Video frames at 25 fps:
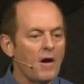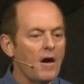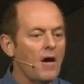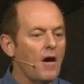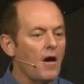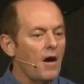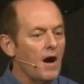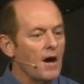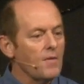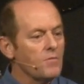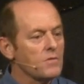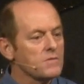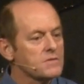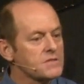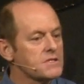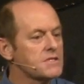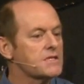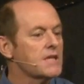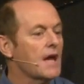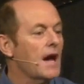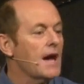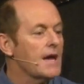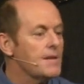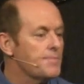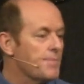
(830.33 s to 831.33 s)
I will
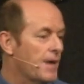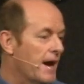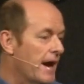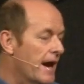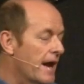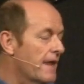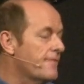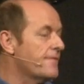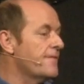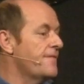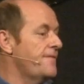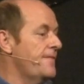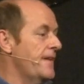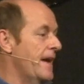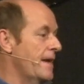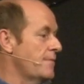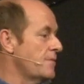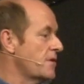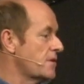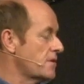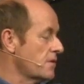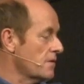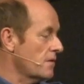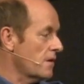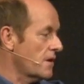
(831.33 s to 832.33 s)
stay part of a
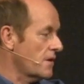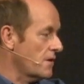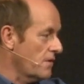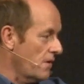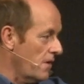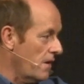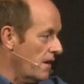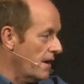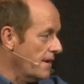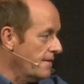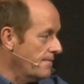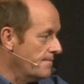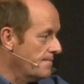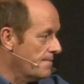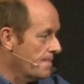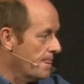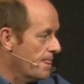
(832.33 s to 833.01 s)
family till I die,